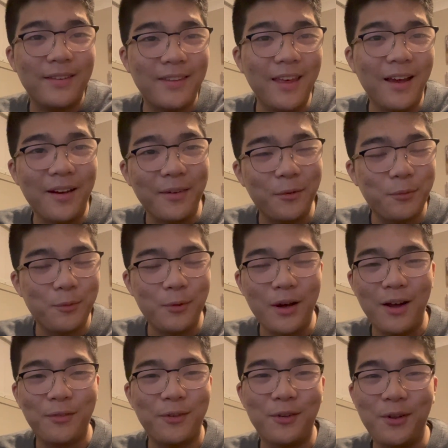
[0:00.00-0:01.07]
Yeah, we'll
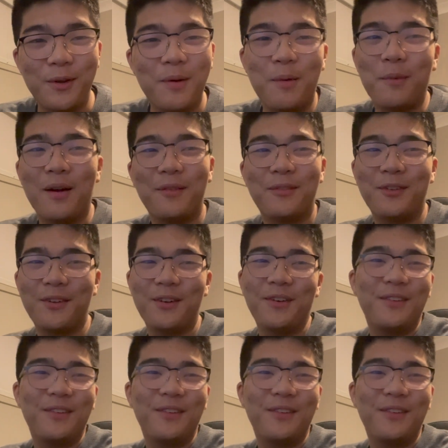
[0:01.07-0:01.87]
have to do what we have to do.